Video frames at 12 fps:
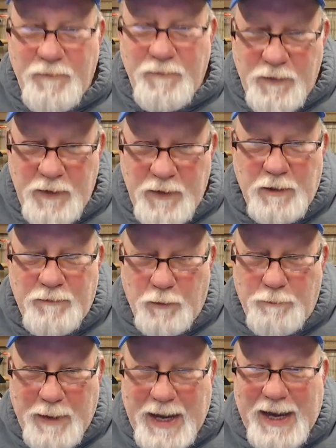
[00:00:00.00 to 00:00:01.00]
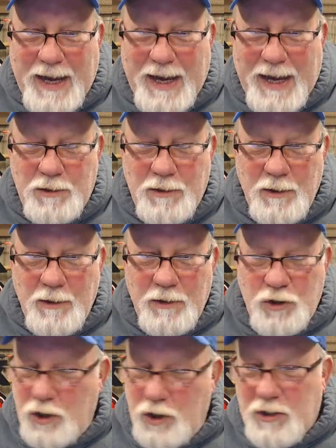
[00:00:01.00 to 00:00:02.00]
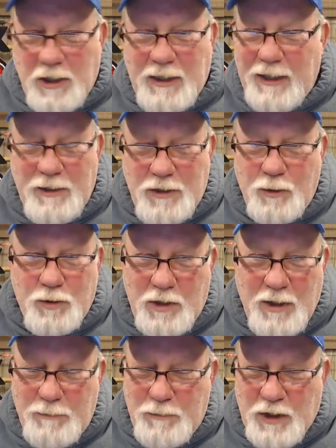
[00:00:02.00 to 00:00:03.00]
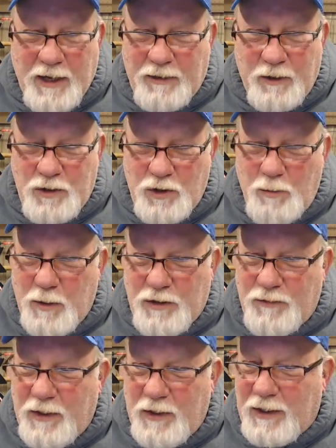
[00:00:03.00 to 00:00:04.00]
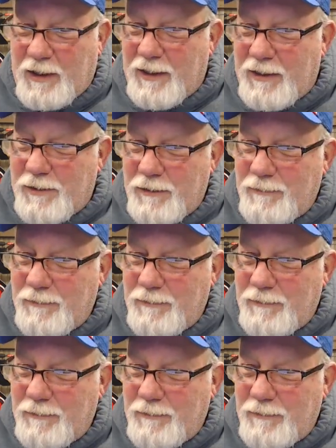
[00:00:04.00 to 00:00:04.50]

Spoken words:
fishing for bass just to catch those skipjack. They're so much fun to catch.